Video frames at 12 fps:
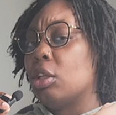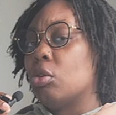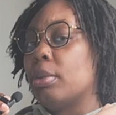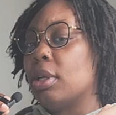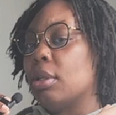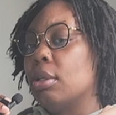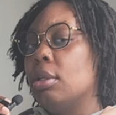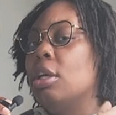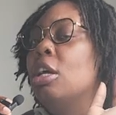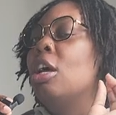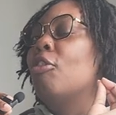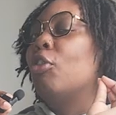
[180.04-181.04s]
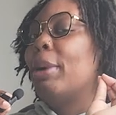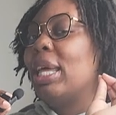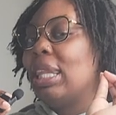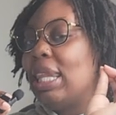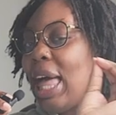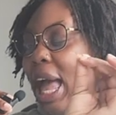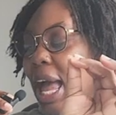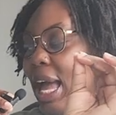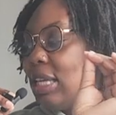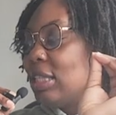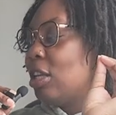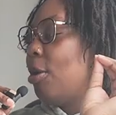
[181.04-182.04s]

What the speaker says: a little bit. For my last